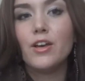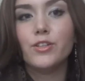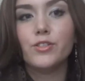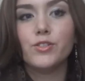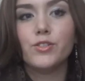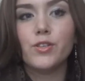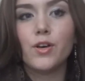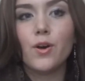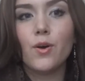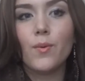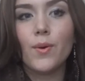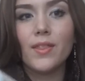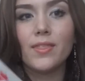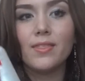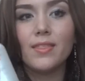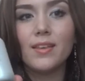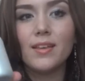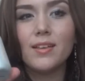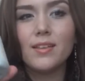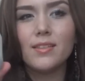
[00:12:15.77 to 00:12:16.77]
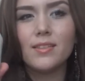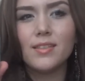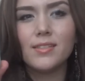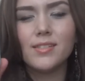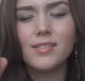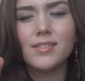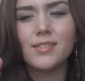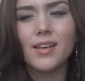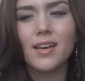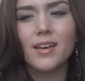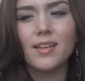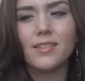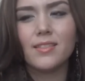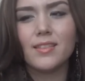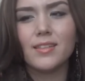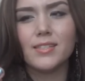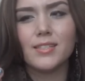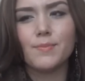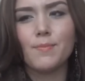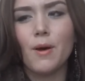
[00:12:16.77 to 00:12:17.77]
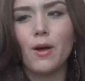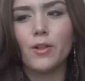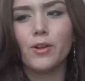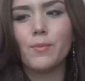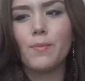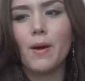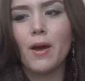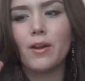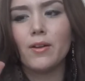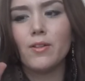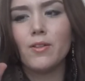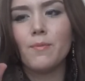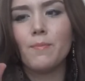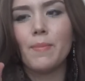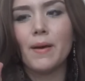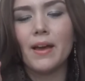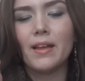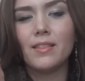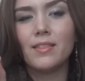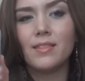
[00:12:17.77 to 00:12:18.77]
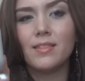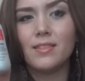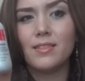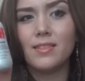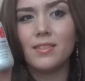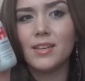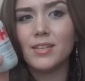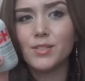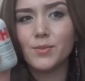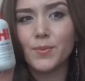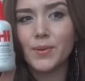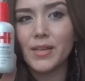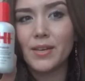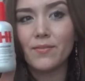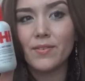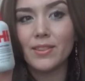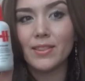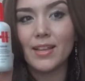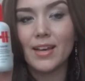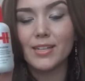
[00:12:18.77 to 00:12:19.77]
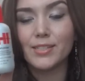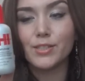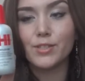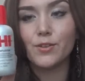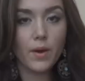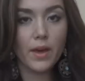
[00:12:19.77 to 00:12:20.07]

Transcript: So the this is like the smaller bottle, but this one even lasts.